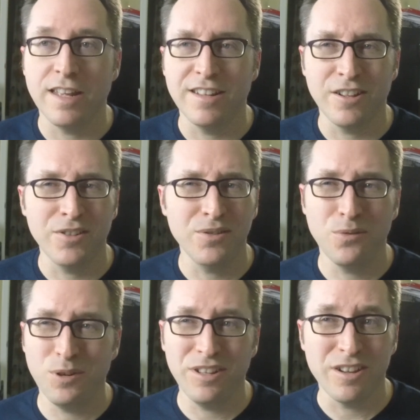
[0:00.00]
and it's
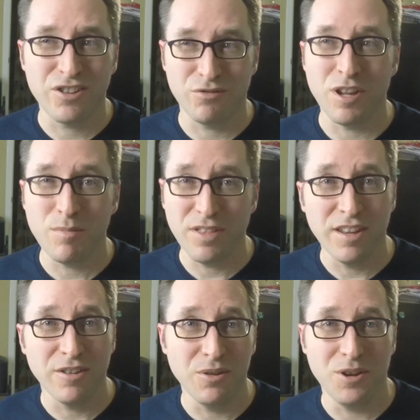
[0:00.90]
also a really extreme
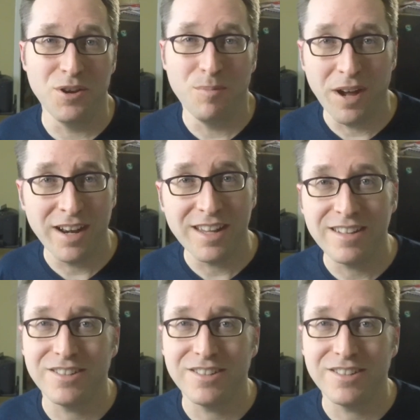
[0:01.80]
thing to do to your body.